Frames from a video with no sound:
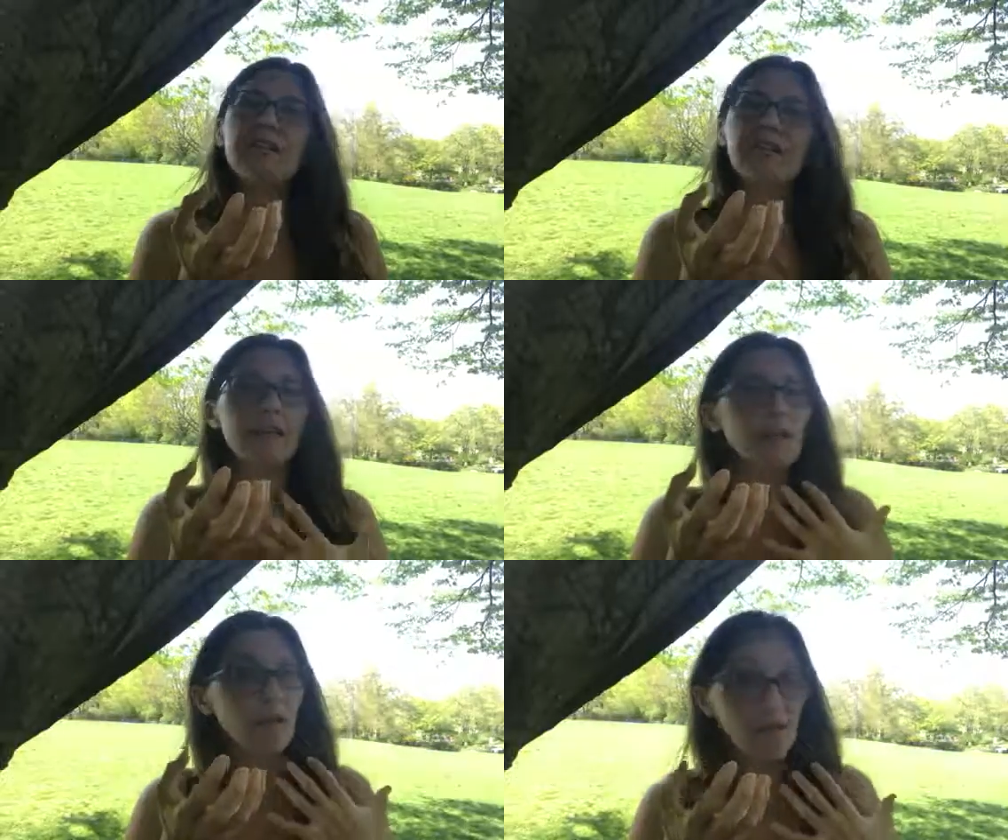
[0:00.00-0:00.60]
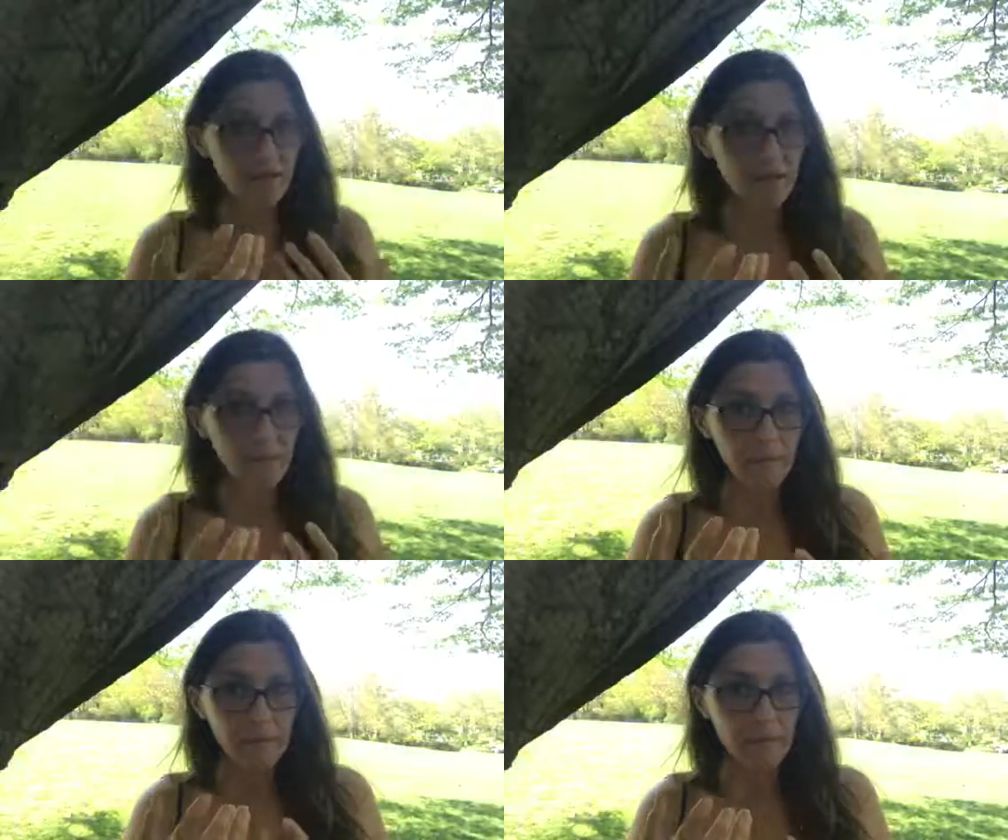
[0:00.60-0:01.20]
that I
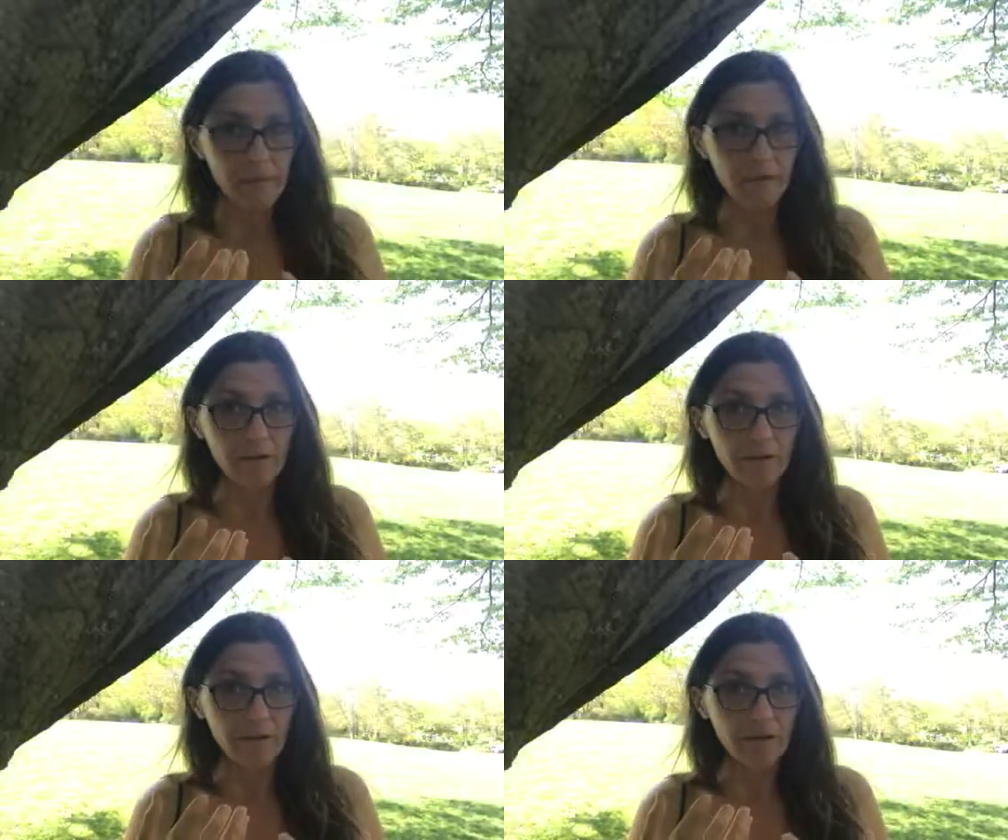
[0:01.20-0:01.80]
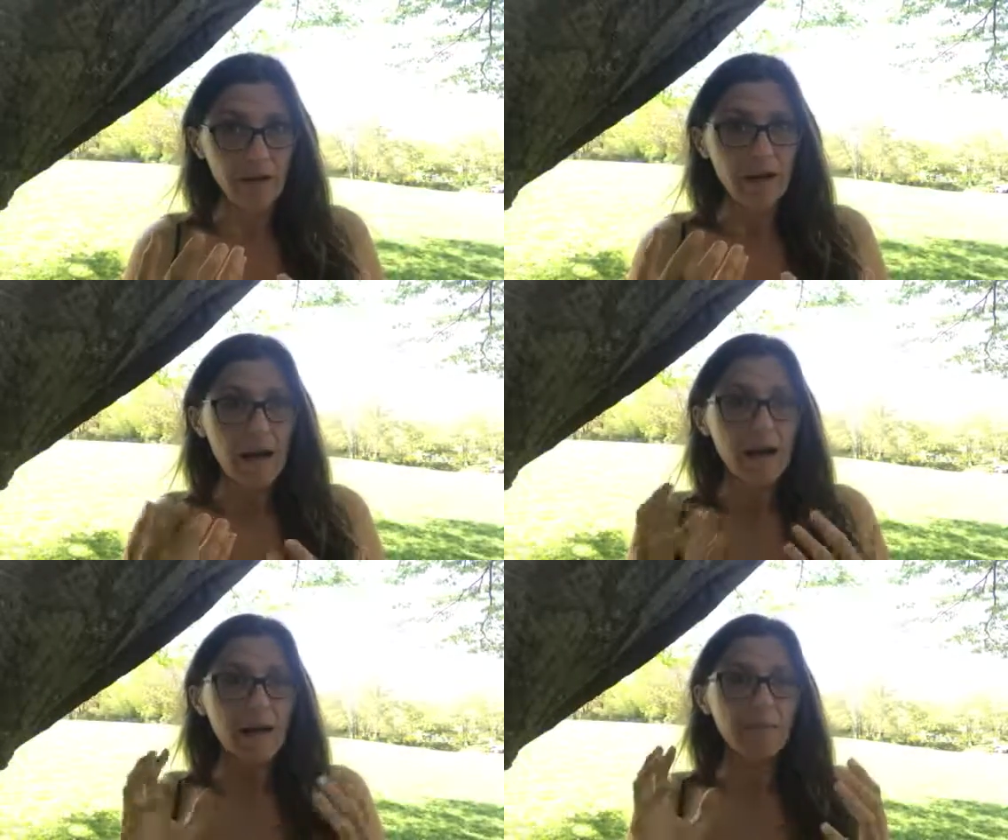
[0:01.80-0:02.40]
lost myself.
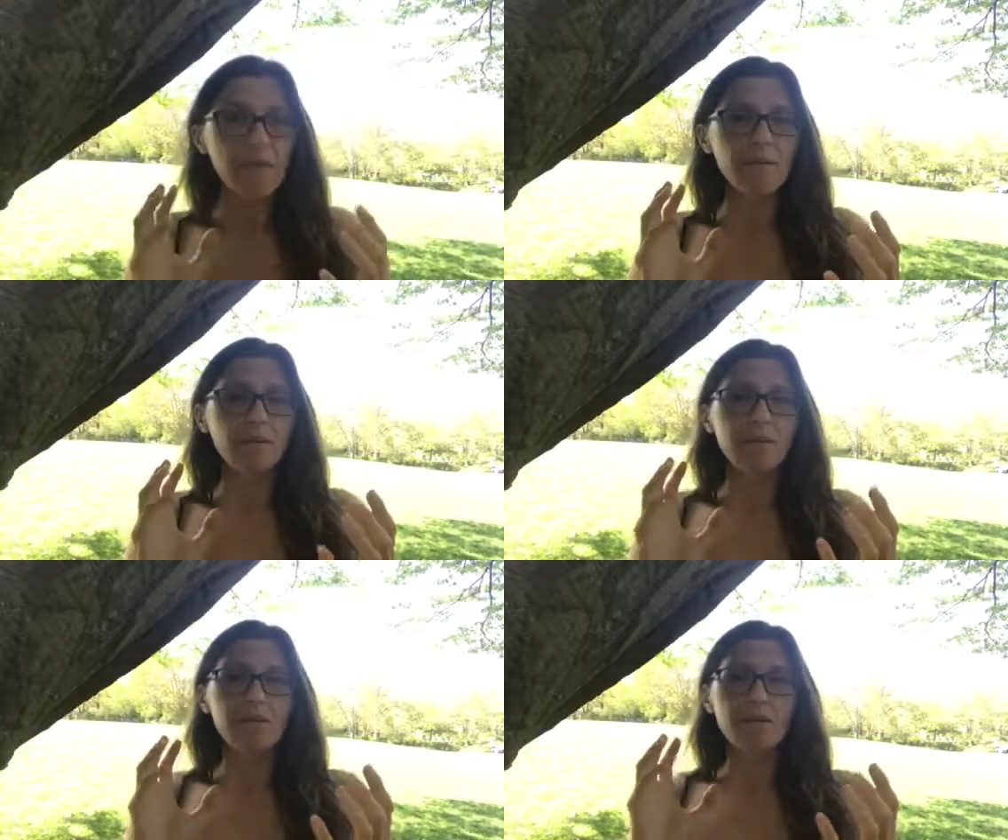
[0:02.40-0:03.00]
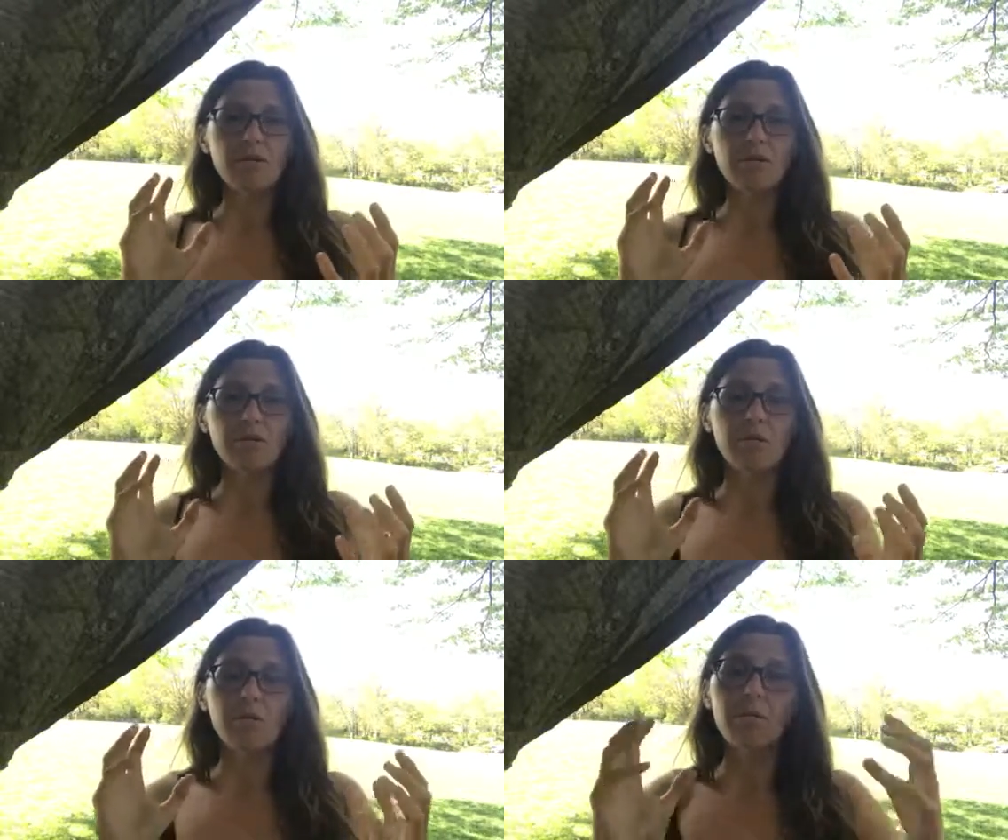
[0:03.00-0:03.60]
I'm able
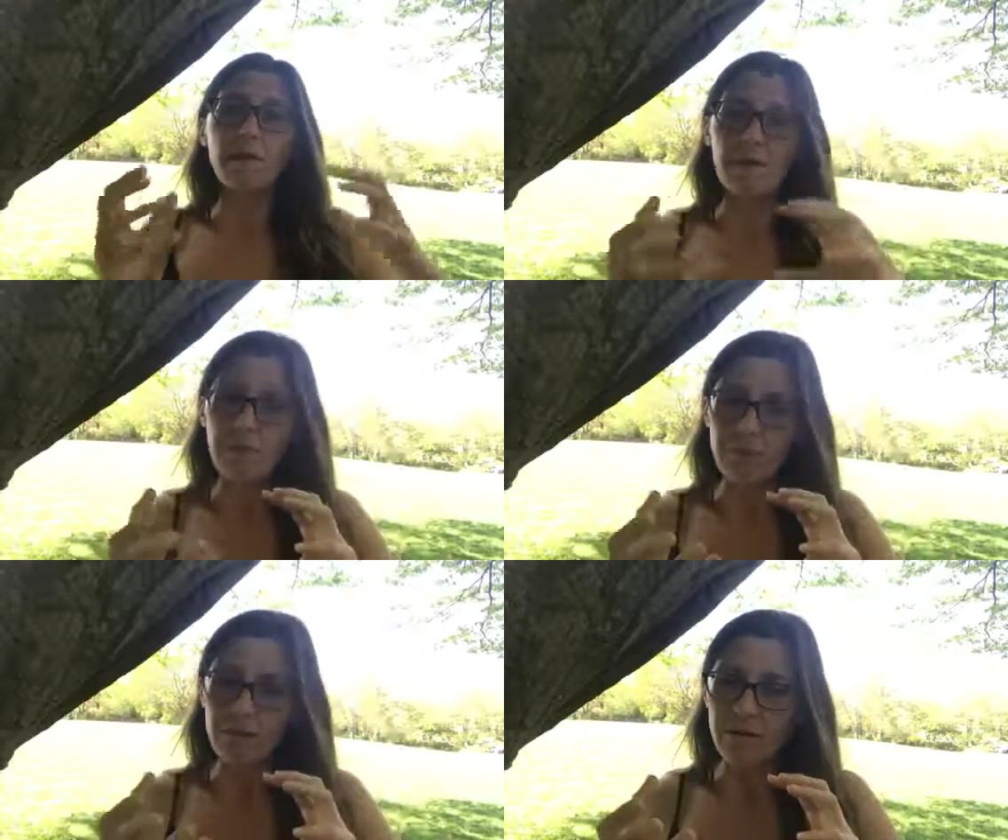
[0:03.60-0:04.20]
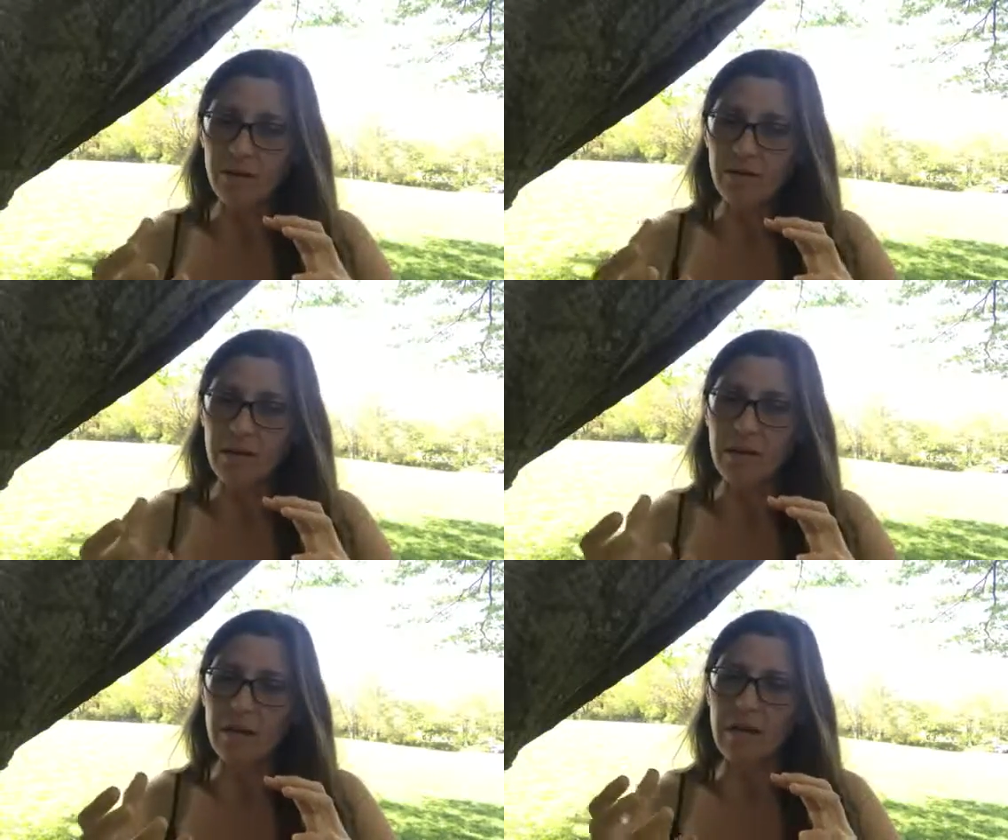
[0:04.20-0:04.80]
to bond with the
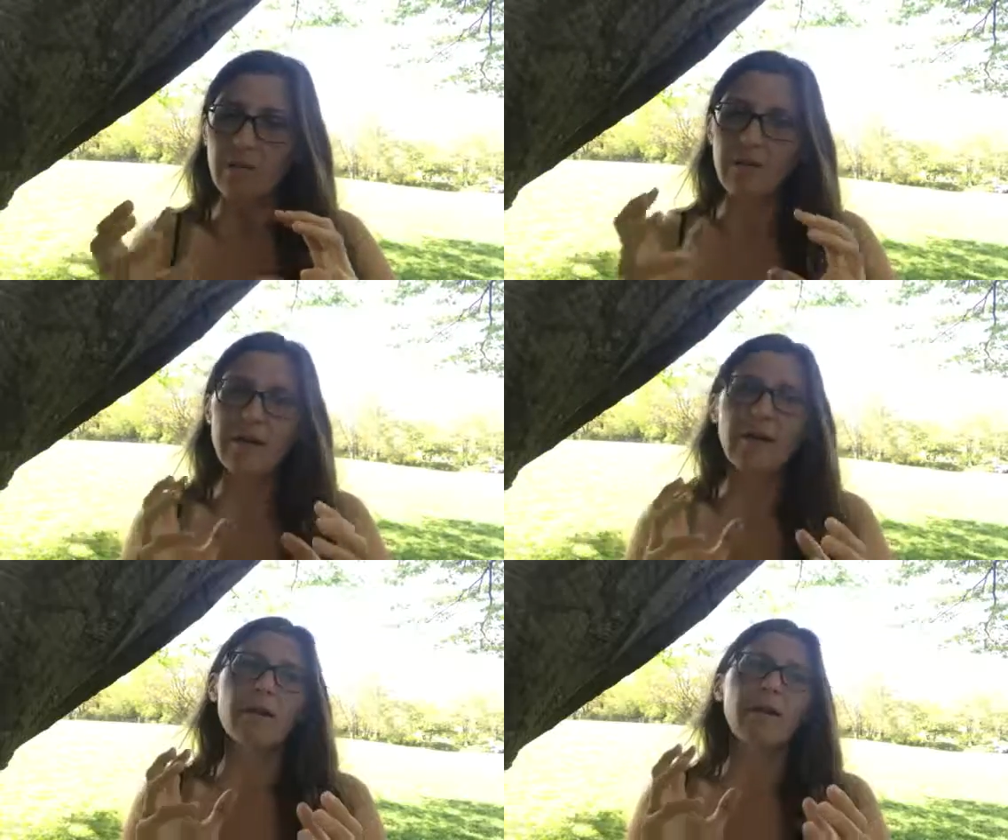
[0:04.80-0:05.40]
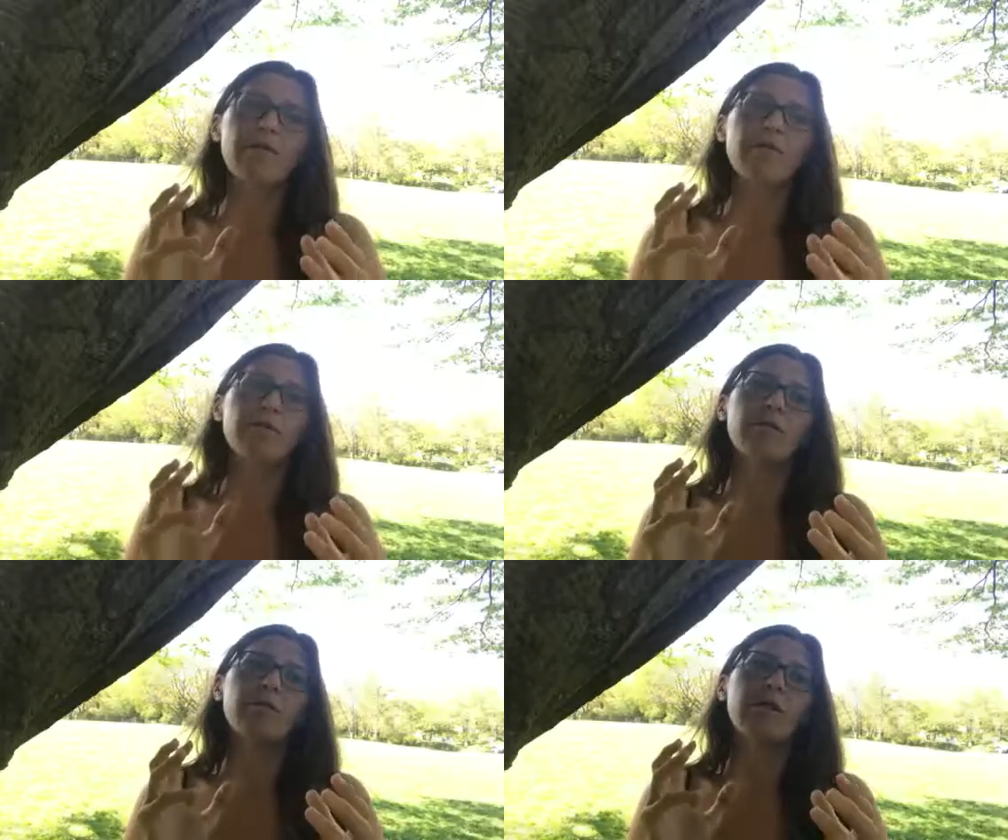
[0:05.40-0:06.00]
tree without
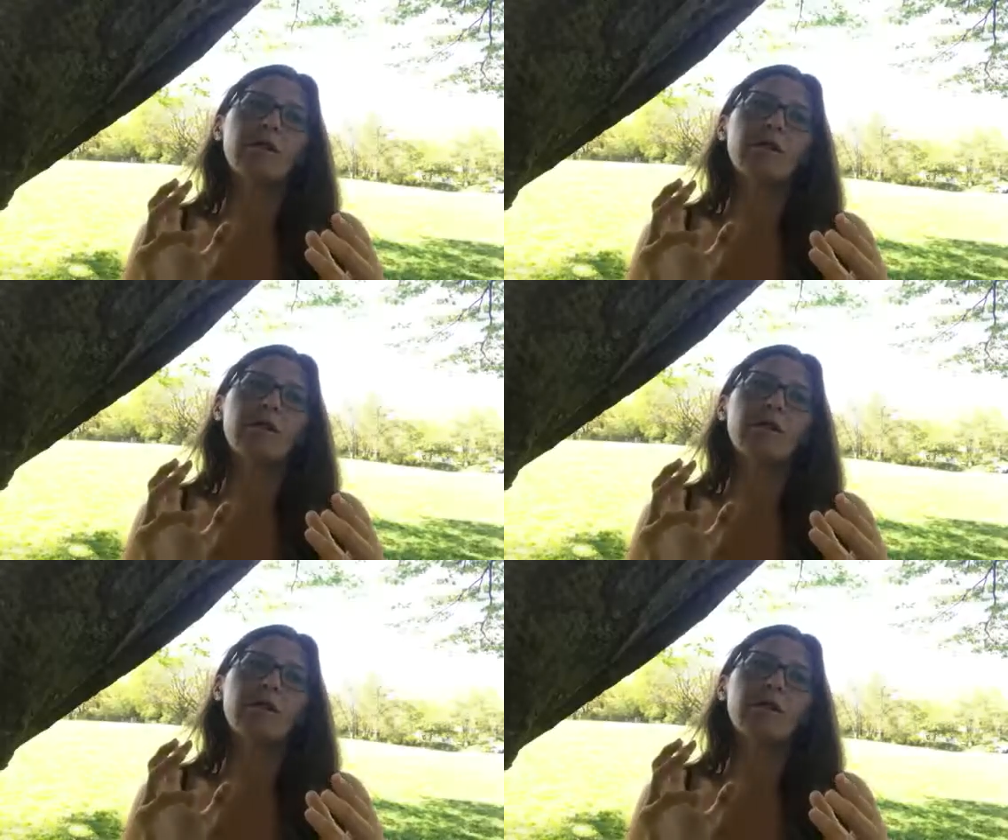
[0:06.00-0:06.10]
ever